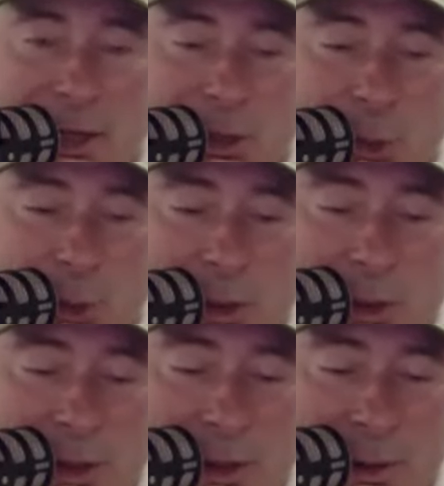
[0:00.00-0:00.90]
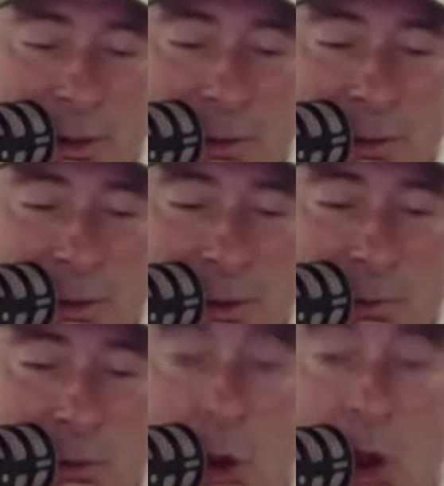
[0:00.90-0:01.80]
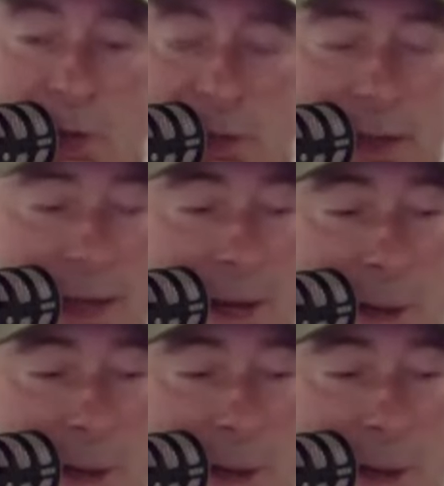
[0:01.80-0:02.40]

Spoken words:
teenage daughters, so they're driving